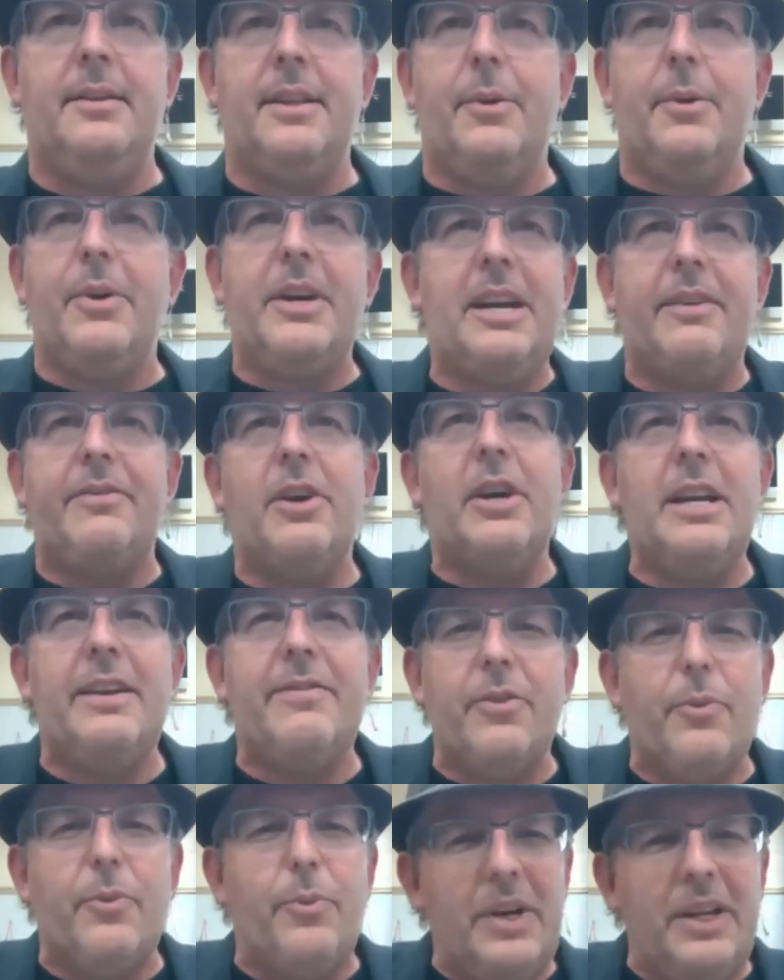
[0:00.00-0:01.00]
that we never
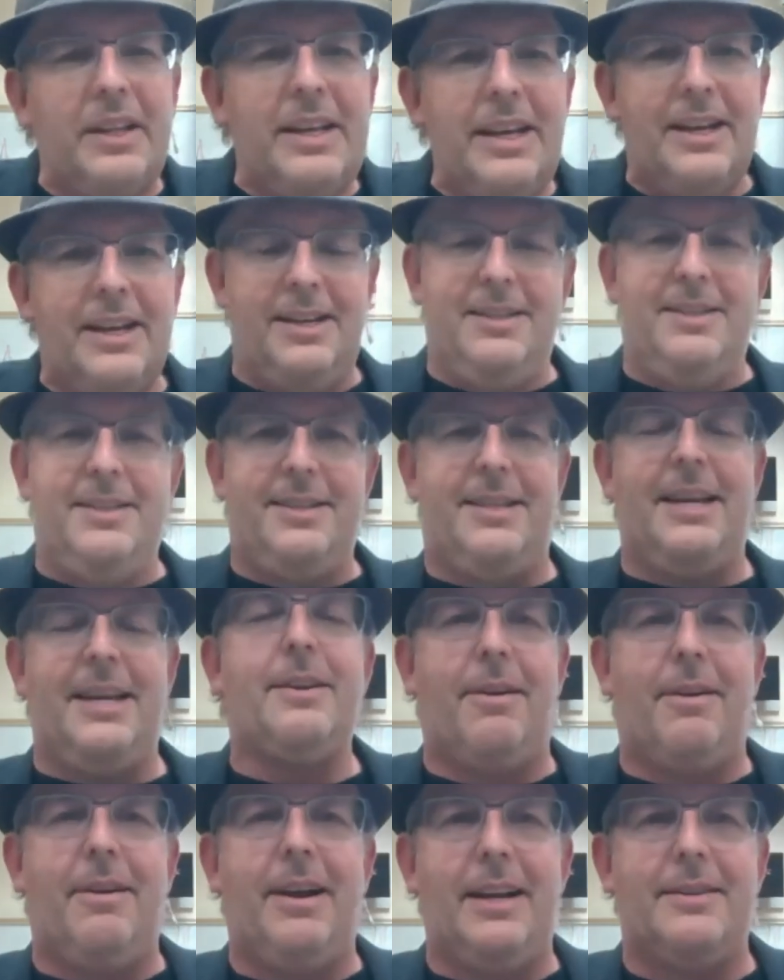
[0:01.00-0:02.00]
even really
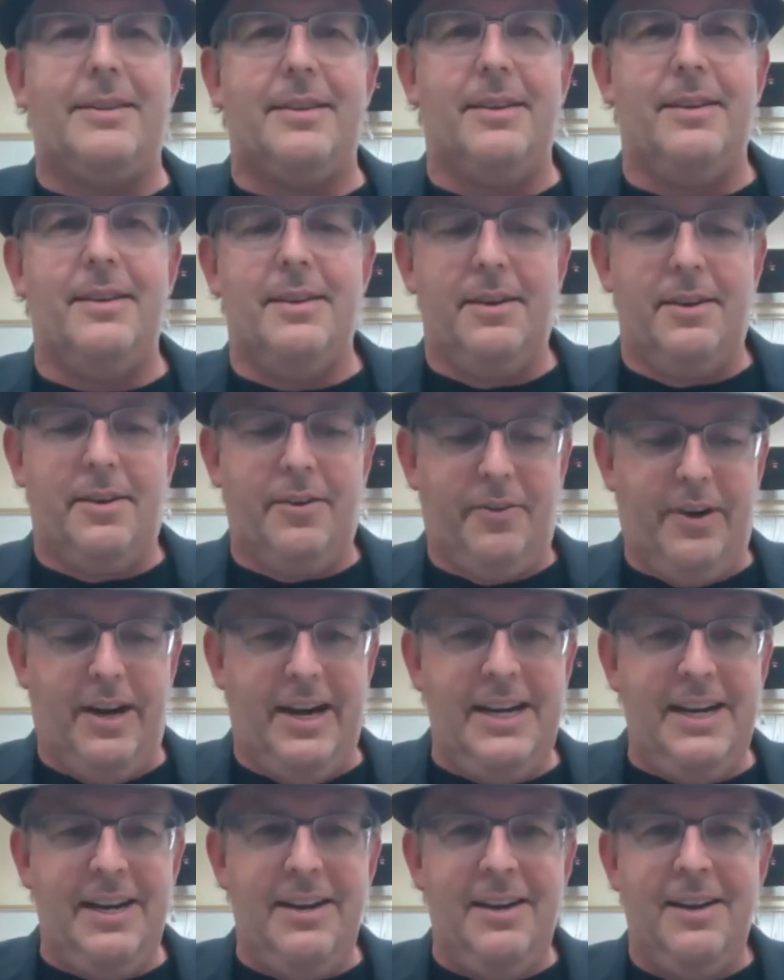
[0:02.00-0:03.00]
consider it,
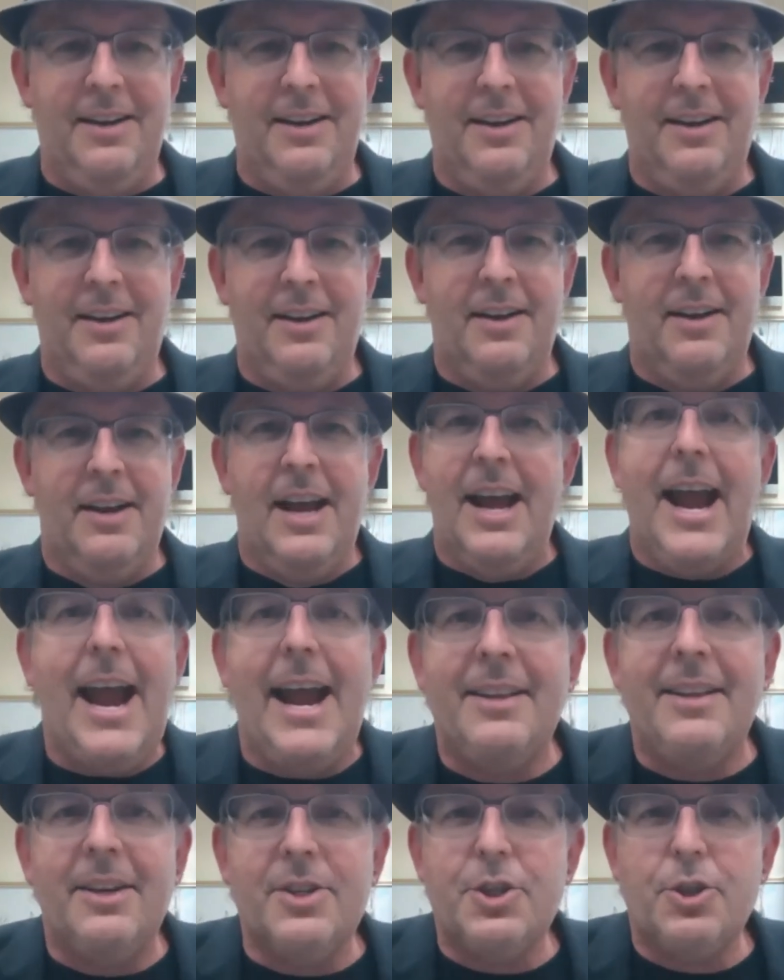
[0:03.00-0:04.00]
right?
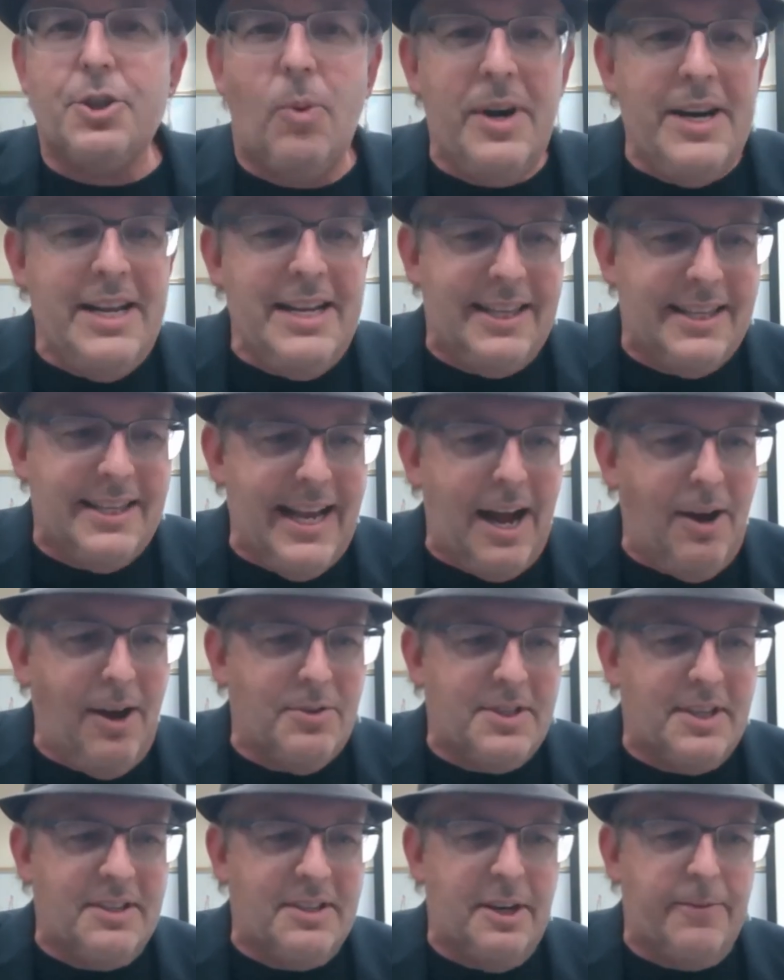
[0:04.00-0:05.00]
And there's
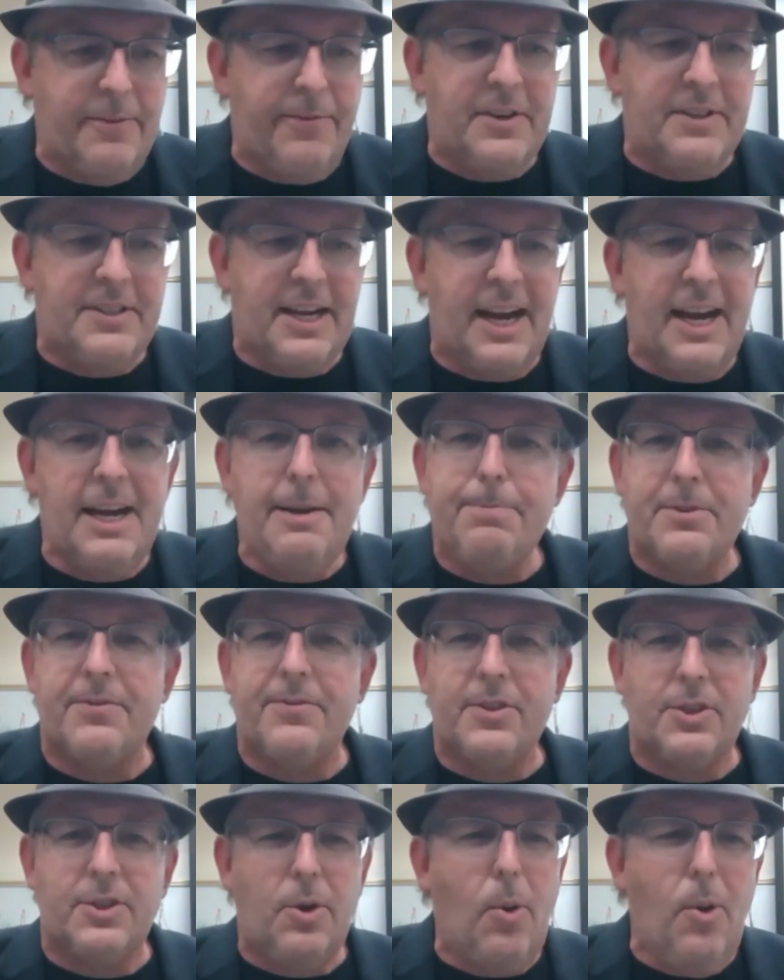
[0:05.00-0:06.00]
20,000 different types
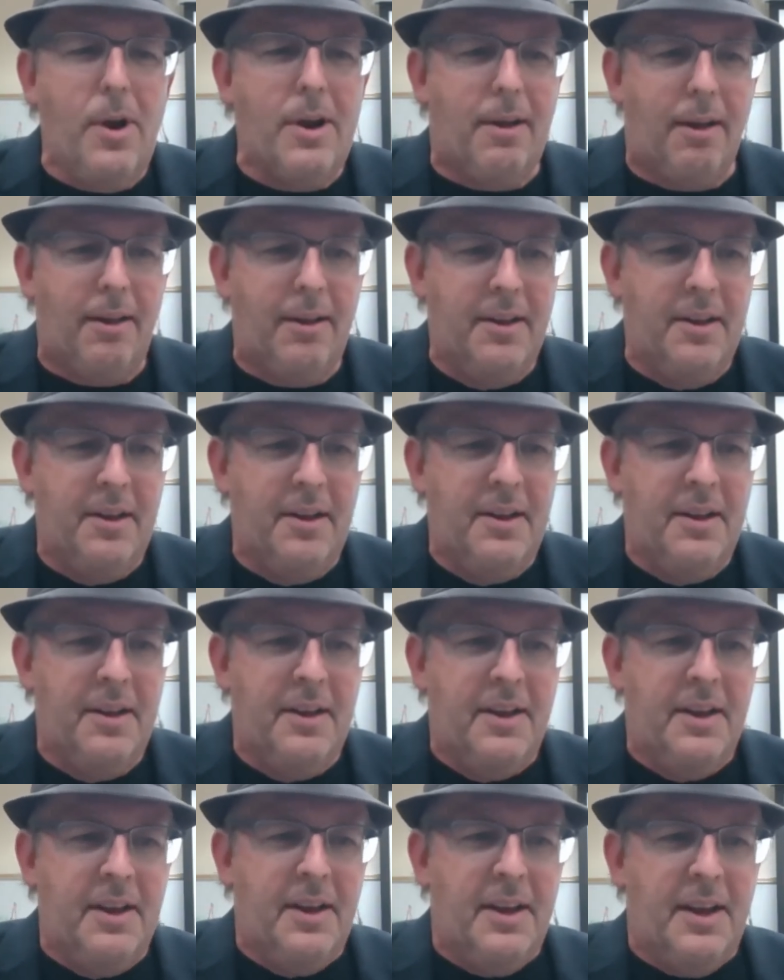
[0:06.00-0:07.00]
of soil.
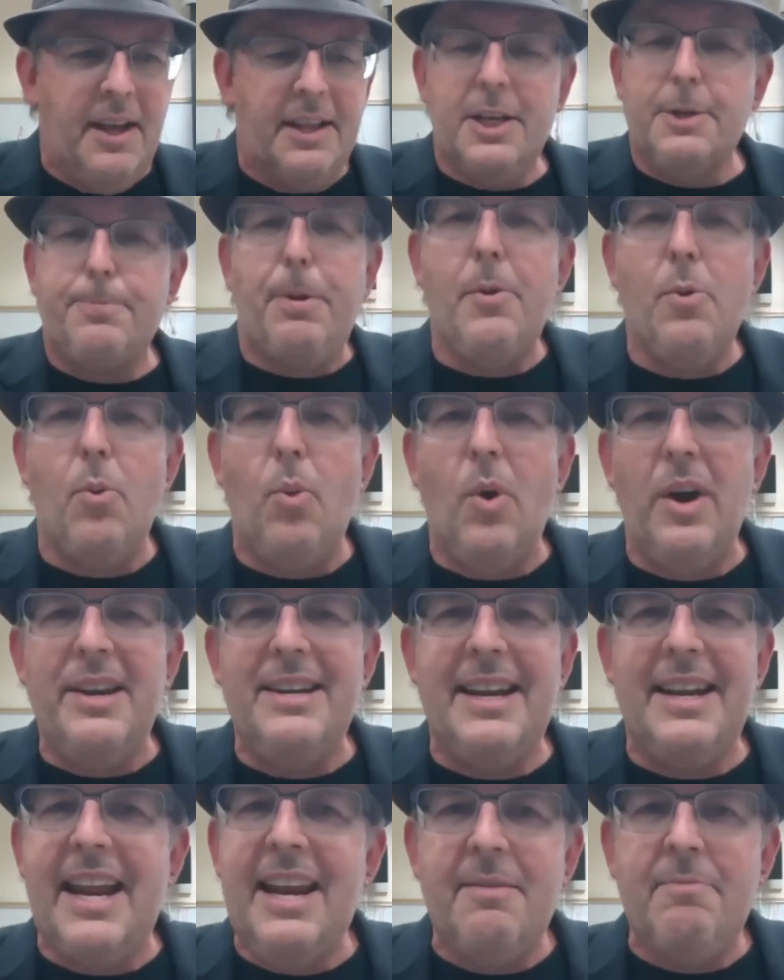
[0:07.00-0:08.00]
There's probably
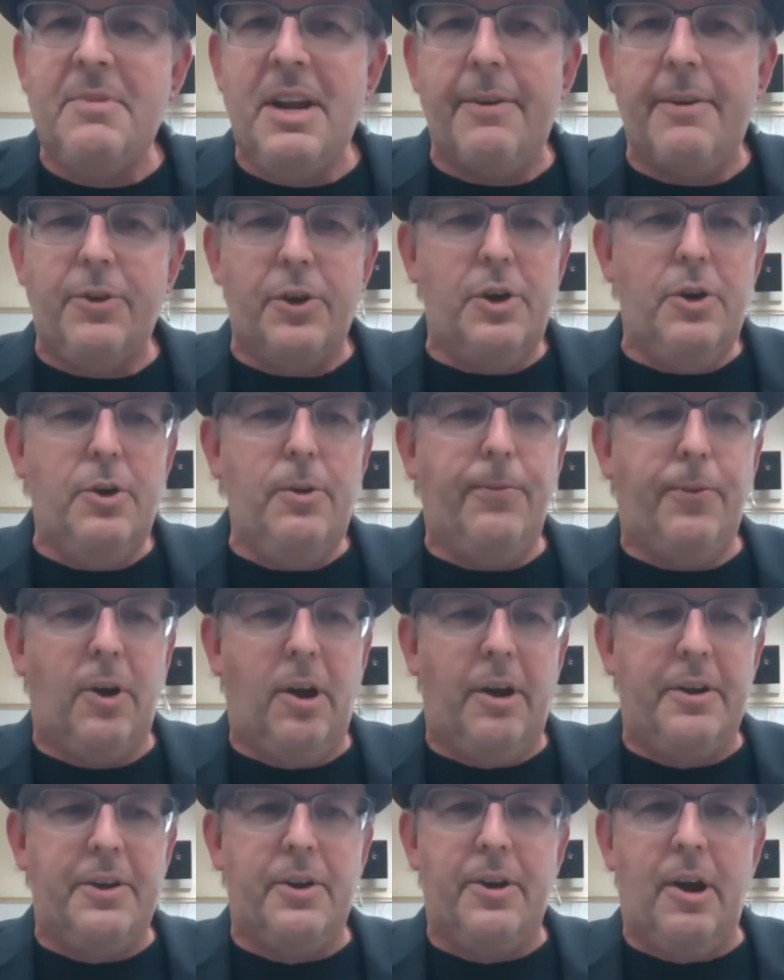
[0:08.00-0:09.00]
one named after you for
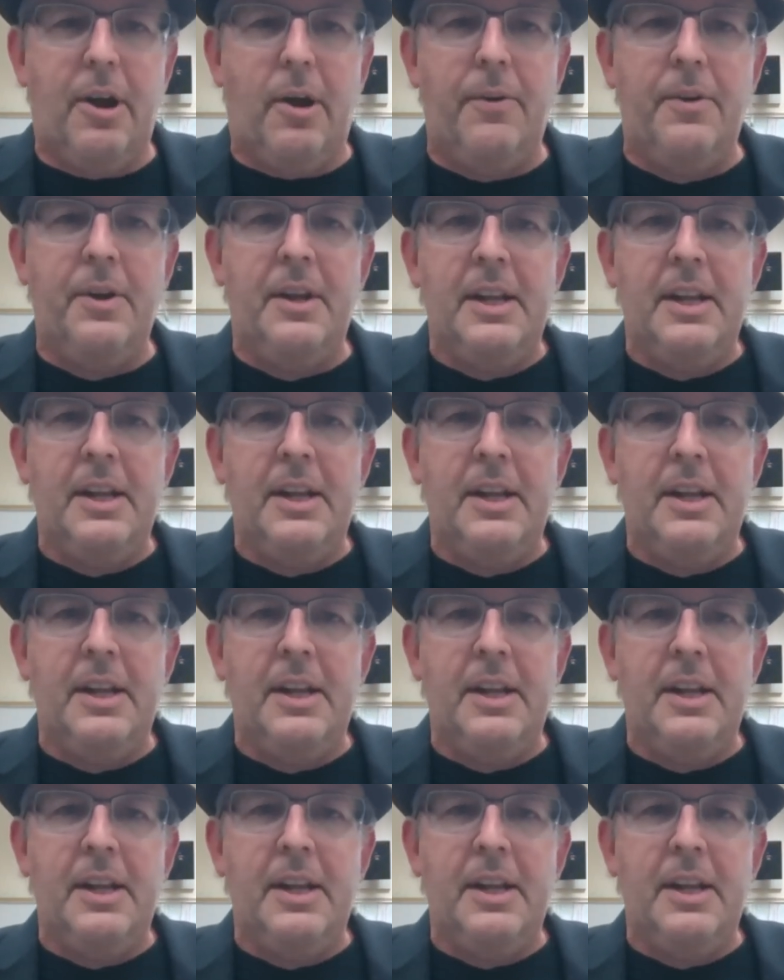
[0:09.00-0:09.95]
all you know. Check it